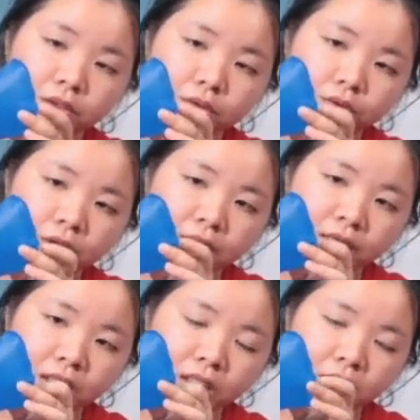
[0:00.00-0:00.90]
store
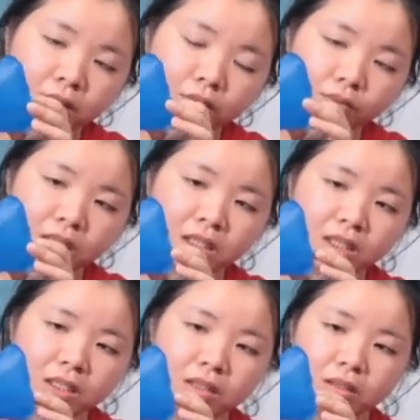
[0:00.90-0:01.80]
it with
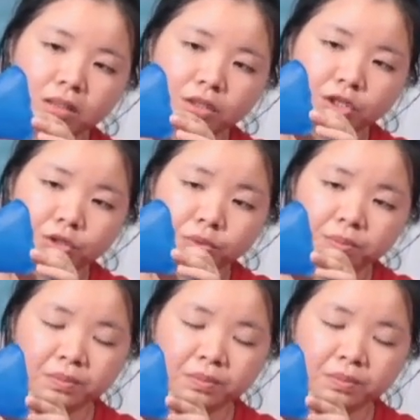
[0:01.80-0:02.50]
this tube.